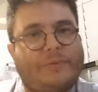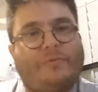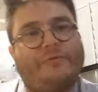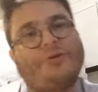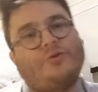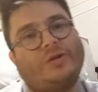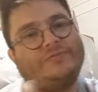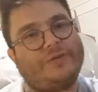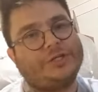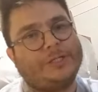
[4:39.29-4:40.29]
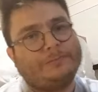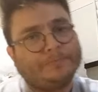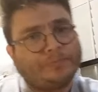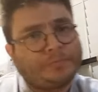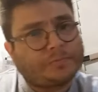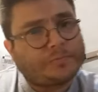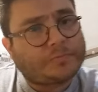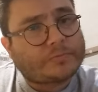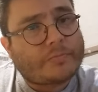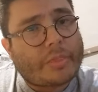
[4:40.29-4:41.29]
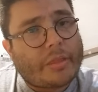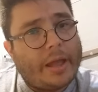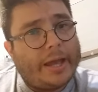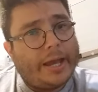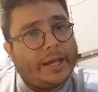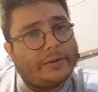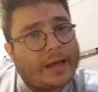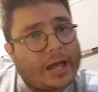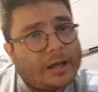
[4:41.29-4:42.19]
refer to it as vision. And